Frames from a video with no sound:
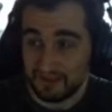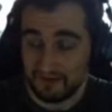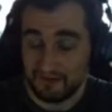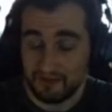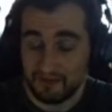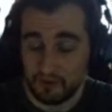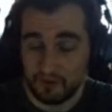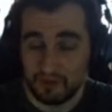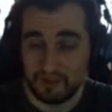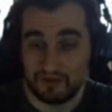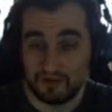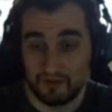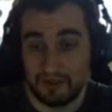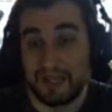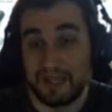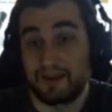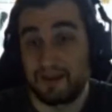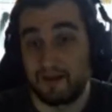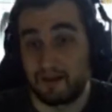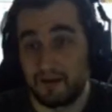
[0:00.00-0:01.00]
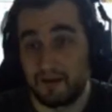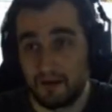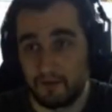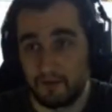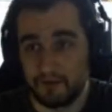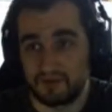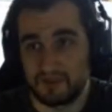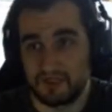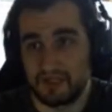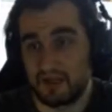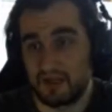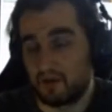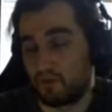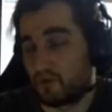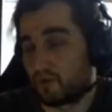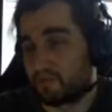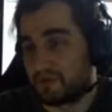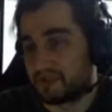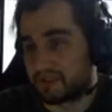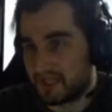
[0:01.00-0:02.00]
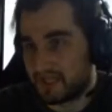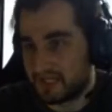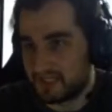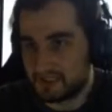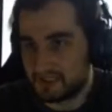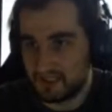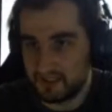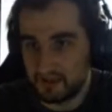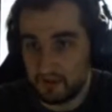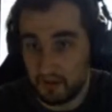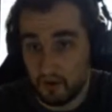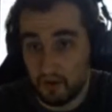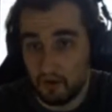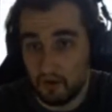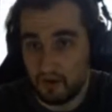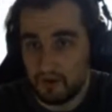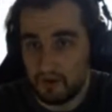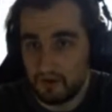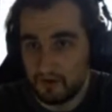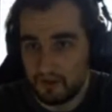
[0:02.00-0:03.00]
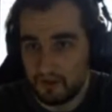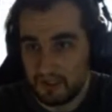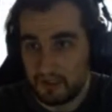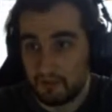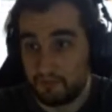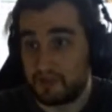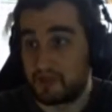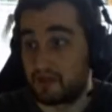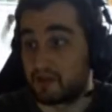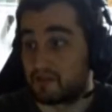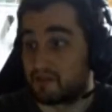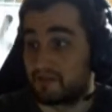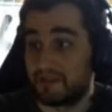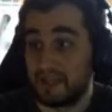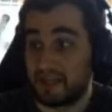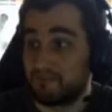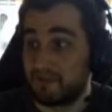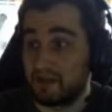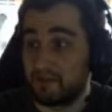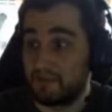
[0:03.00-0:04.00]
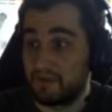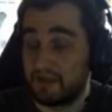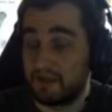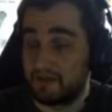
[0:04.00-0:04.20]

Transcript: you need to like obviously a lower pace cutscene, or because that might be